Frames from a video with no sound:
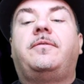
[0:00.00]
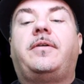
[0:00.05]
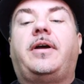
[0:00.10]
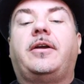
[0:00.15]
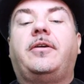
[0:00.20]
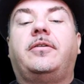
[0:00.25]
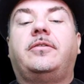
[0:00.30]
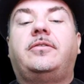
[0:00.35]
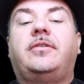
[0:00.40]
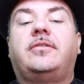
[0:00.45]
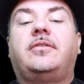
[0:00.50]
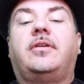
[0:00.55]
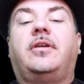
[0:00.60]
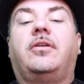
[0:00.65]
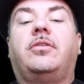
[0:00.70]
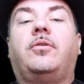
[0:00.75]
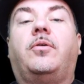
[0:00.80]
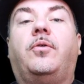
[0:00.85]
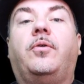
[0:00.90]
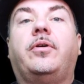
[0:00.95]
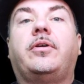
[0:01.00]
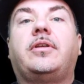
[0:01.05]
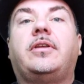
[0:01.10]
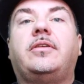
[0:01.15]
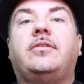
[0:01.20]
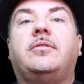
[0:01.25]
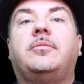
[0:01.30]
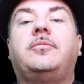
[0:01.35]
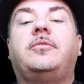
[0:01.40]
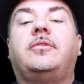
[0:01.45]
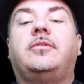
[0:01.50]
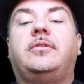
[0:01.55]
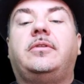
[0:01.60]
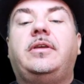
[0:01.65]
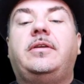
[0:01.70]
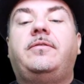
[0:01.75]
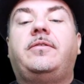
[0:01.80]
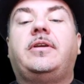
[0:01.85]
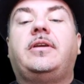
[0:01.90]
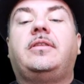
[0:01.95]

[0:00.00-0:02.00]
viruses, and other organisms live